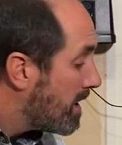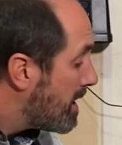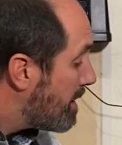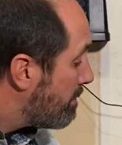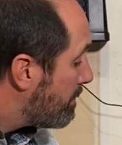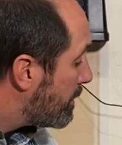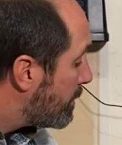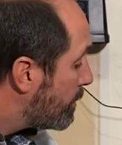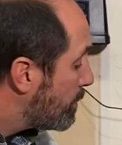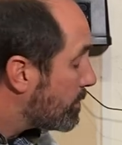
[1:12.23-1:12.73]

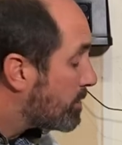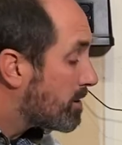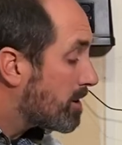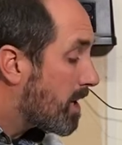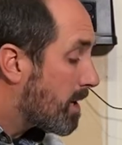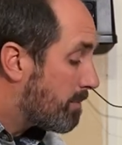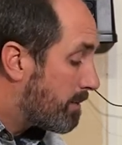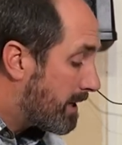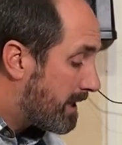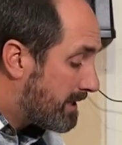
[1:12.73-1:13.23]
but usually it
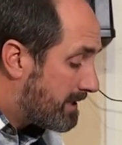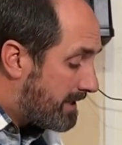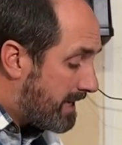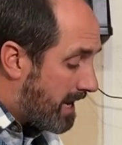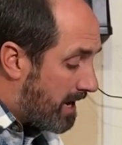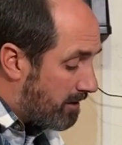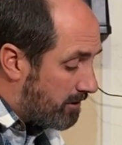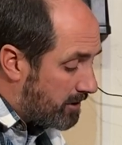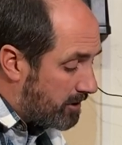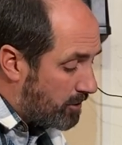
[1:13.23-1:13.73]
breaks
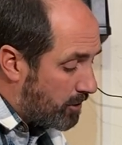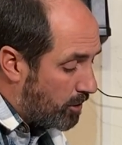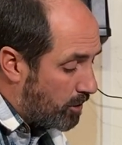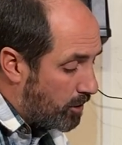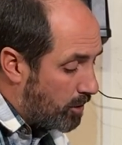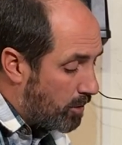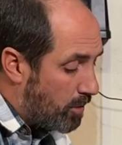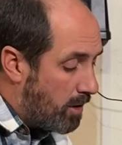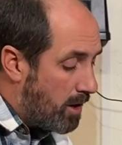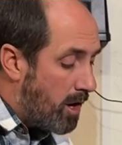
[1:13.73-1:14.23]
down
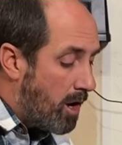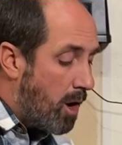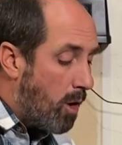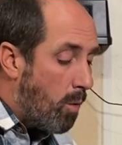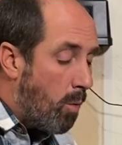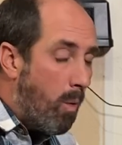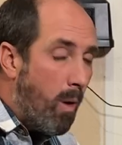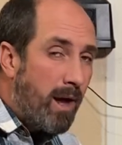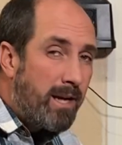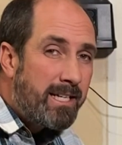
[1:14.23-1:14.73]
to
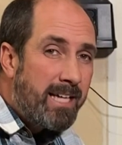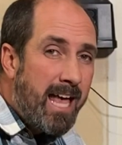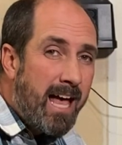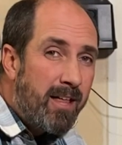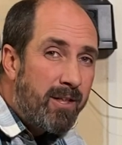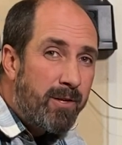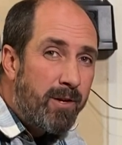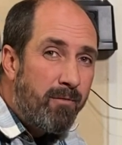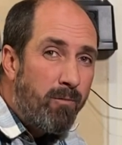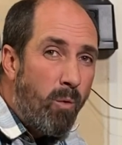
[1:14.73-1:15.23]
1
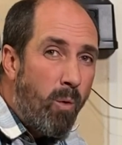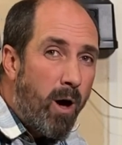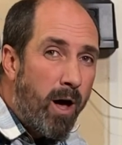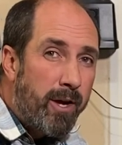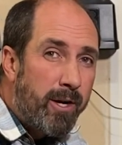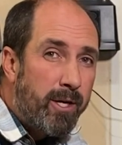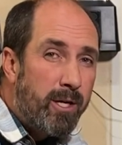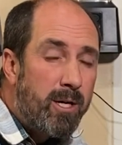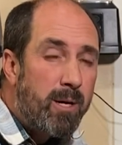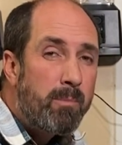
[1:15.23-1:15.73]
gallon of
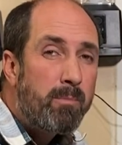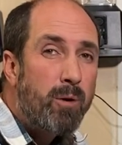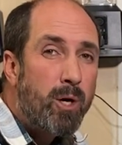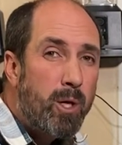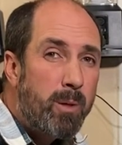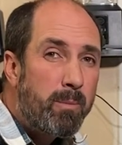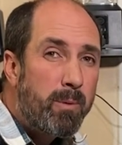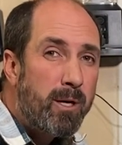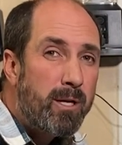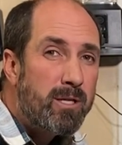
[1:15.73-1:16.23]
water per
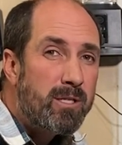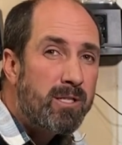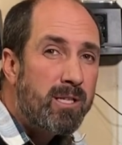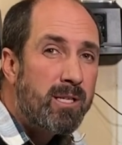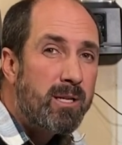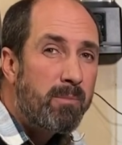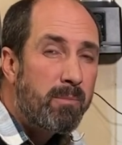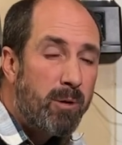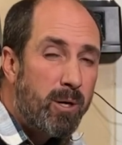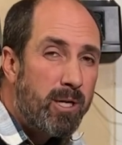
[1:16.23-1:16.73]
person
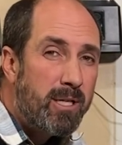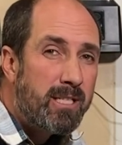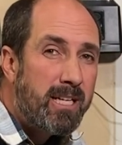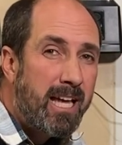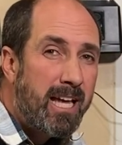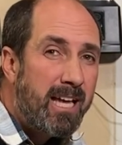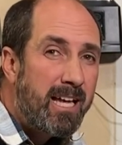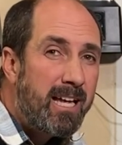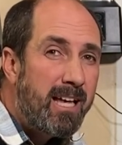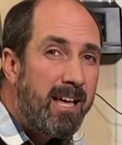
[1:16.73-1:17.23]
per
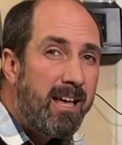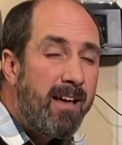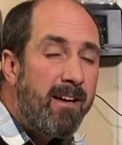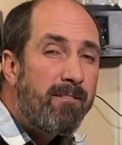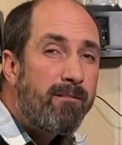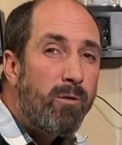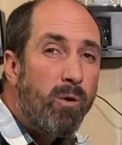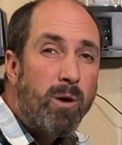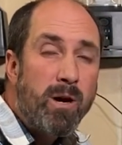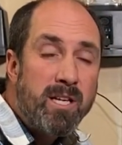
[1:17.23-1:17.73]
day
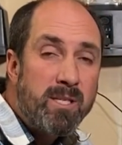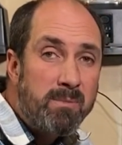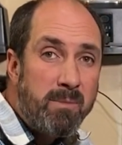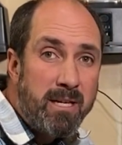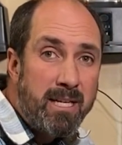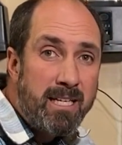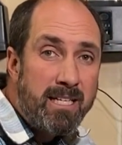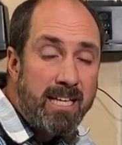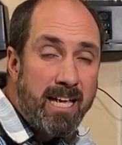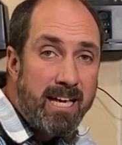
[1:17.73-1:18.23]
for as
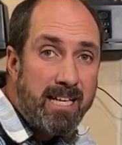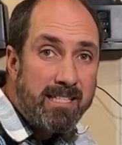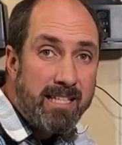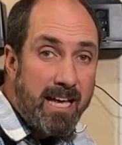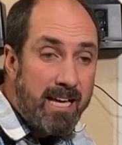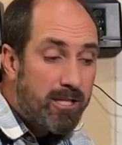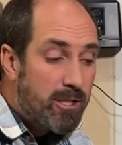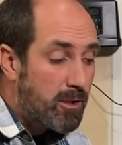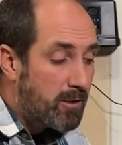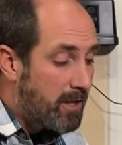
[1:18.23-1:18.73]
many days
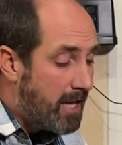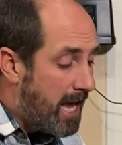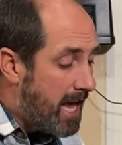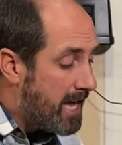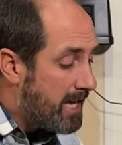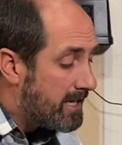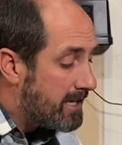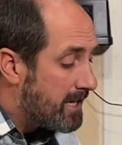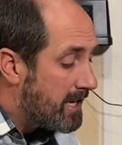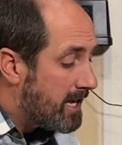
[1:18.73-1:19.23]
as you can.